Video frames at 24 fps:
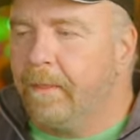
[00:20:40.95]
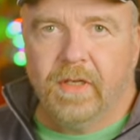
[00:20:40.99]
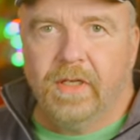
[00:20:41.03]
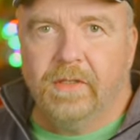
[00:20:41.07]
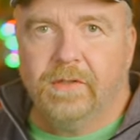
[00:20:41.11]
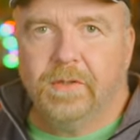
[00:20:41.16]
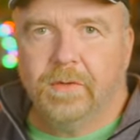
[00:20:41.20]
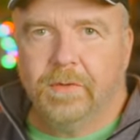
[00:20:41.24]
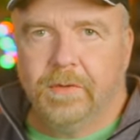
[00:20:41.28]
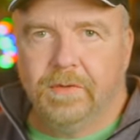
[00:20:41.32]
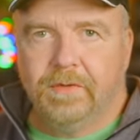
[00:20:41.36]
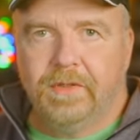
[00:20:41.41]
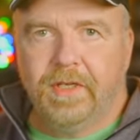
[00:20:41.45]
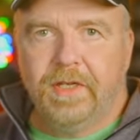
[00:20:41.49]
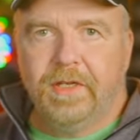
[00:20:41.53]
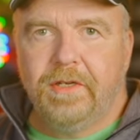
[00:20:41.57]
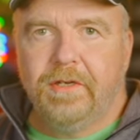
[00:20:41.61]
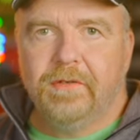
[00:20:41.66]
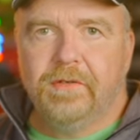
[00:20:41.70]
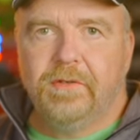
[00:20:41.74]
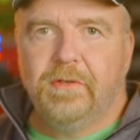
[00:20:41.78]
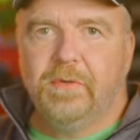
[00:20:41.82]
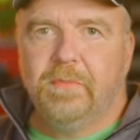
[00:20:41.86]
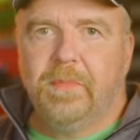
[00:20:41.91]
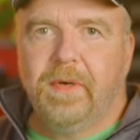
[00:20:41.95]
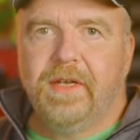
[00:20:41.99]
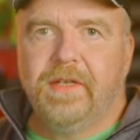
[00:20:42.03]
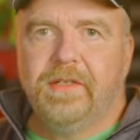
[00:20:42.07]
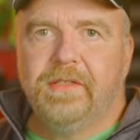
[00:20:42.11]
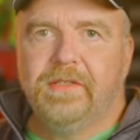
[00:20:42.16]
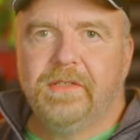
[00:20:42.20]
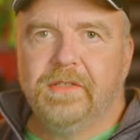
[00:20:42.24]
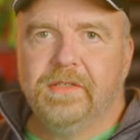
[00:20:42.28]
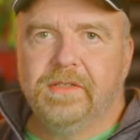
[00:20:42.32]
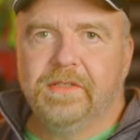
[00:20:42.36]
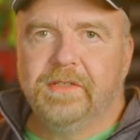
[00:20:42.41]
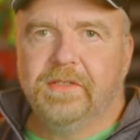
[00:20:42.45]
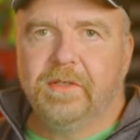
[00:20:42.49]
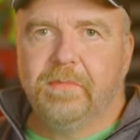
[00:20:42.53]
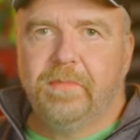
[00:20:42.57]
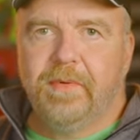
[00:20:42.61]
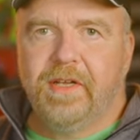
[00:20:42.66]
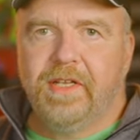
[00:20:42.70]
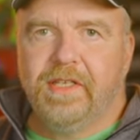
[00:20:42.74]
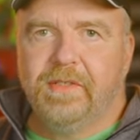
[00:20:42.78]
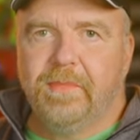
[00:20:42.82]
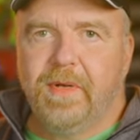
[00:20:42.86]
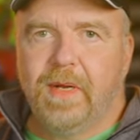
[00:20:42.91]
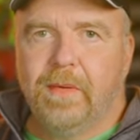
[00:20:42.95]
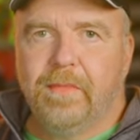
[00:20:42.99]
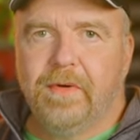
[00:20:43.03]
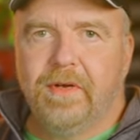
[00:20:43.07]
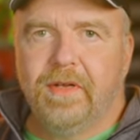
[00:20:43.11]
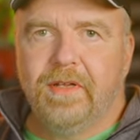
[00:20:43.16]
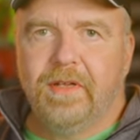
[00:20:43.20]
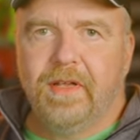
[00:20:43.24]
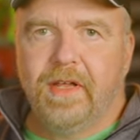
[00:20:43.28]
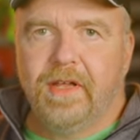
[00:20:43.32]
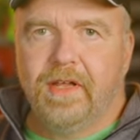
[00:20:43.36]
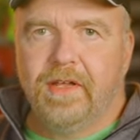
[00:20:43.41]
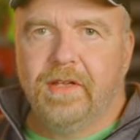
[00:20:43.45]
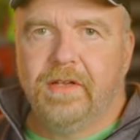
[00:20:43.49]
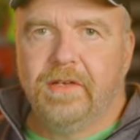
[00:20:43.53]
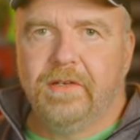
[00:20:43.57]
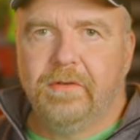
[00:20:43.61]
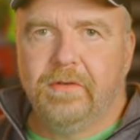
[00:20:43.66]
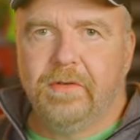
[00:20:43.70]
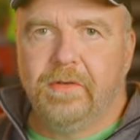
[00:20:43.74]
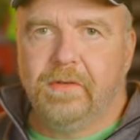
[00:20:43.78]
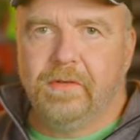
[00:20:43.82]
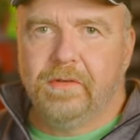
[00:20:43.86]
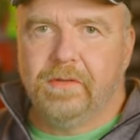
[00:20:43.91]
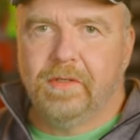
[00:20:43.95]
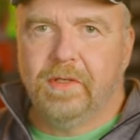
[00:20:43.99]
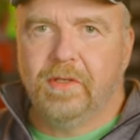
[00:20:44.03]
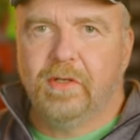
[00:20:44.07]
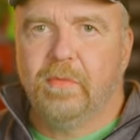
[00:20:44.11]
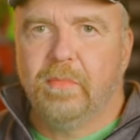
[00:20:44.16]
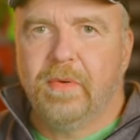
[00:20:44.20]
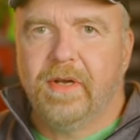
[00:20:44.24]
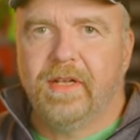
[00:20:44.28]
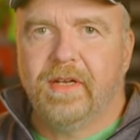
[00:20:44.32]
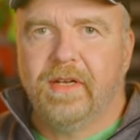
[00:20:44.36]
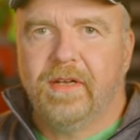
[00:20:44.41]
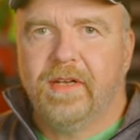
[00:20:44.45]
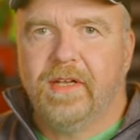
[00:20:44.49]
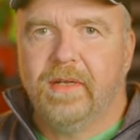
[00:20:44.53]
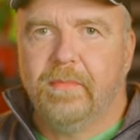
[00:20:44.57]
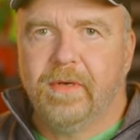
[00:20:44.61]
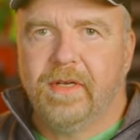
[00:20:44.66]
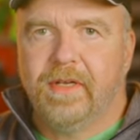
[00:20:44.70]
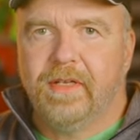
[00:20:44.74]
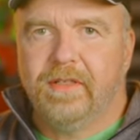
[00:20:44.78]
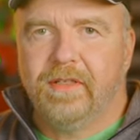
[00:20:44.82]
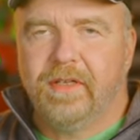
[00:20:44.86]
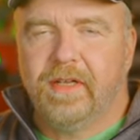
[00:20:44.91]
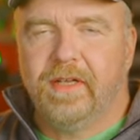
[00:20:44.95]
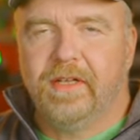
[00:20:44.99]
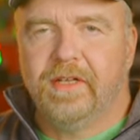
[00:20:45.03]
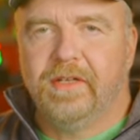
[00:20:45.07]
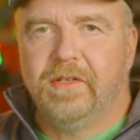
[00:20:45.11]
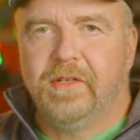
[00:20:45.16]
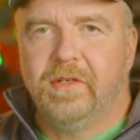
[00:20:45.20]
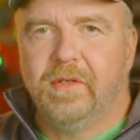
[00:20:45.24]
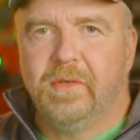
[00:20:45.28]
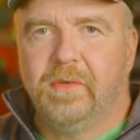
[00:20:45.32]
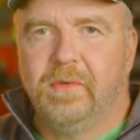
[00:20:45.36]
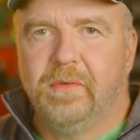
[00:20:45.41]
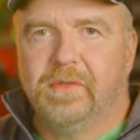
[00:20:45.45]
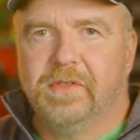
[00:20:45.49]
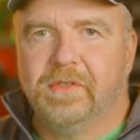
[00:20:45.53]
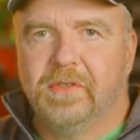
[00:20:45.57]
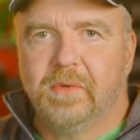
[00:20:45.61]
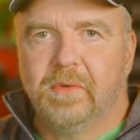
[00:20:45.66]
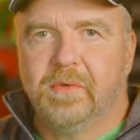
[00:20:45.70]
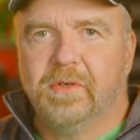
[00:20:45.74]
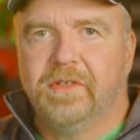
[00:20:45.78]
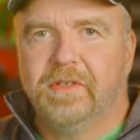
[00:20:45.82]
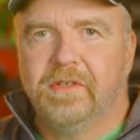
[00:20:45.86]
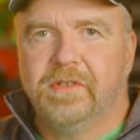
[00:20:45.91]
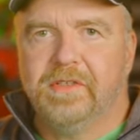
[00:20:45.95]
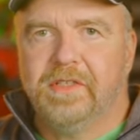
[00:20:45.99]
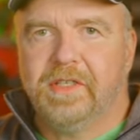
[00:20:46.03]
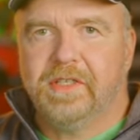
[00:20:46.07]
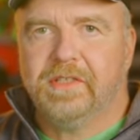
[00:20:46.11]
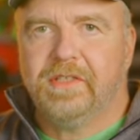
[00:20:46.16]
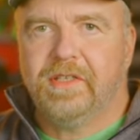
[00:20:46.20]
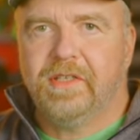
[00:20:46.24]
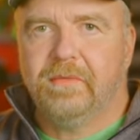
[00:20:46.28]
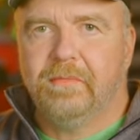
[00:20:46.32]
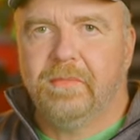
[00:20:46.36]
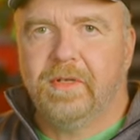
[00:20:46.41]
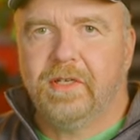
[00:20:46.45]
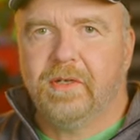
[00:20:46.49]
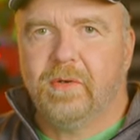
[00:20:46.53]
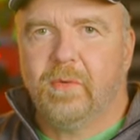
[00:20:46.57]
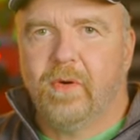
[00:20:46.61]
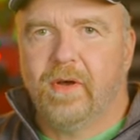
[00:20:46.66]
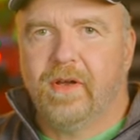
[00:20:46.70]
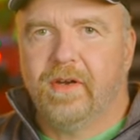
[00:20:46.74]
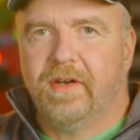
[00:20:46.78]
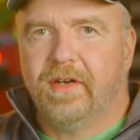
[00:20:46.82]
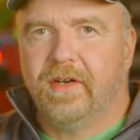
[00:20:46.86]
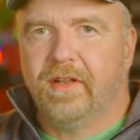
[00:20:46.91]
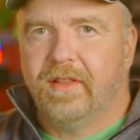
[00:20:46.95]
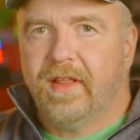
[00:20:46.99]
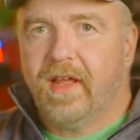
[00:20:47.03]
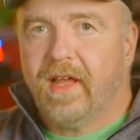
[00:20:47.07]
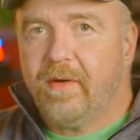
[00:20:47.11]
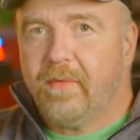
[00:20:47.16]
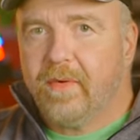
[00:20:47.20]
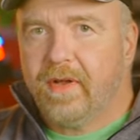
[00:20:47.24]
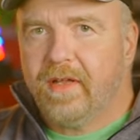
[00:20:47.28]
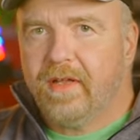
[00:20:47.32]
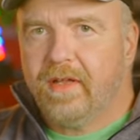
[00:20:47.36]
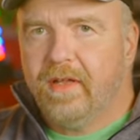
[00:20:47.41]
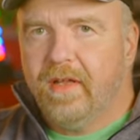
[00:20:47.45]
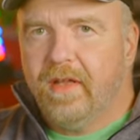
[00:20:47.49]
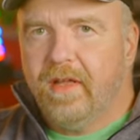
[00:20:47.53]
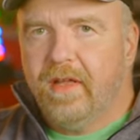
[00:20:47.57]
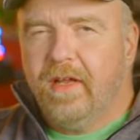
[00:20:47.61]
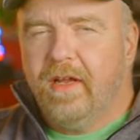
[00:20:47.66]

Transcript: So you take your two bytes in zero page memory and you use low byte, high byte, and you store your 16 bit quantity that way,